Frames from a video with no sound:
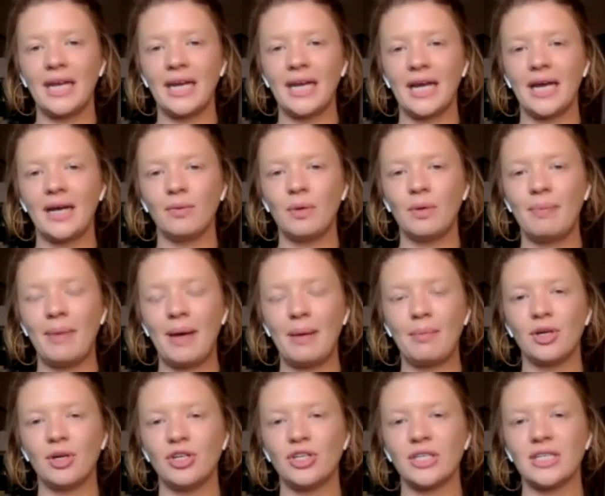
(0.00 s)
and I
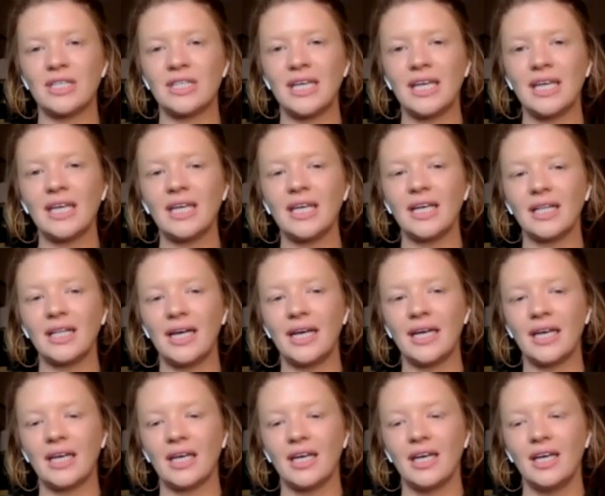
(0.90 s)
remember just thinking
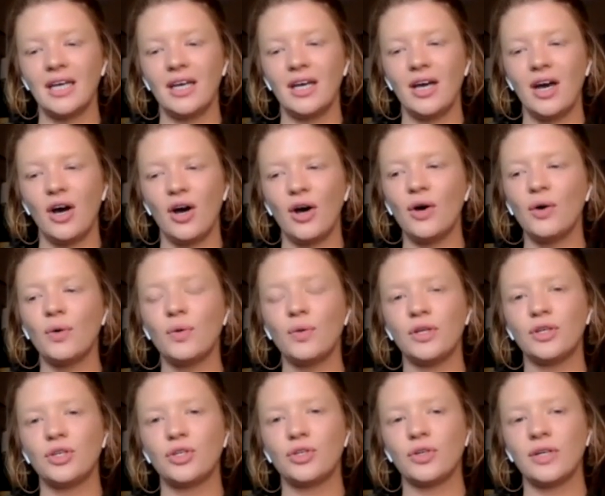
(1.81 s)
like, oh,
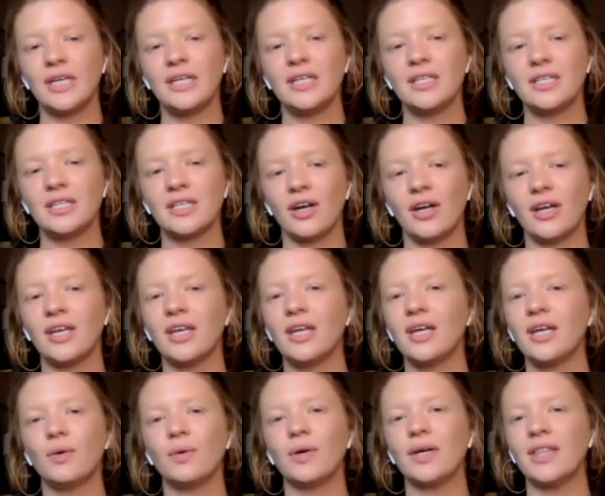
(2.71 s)
the trees are
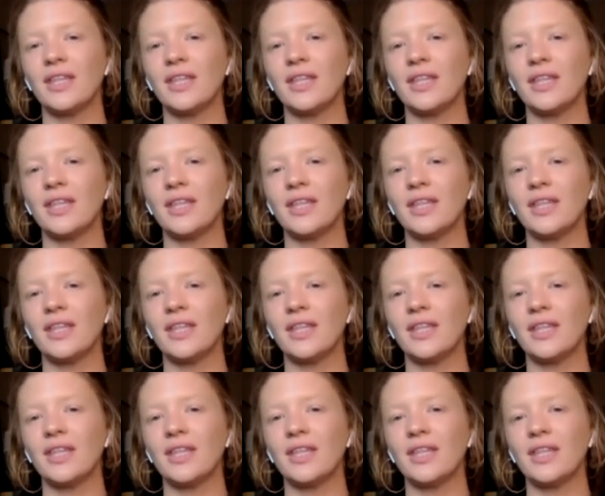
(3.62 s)
here with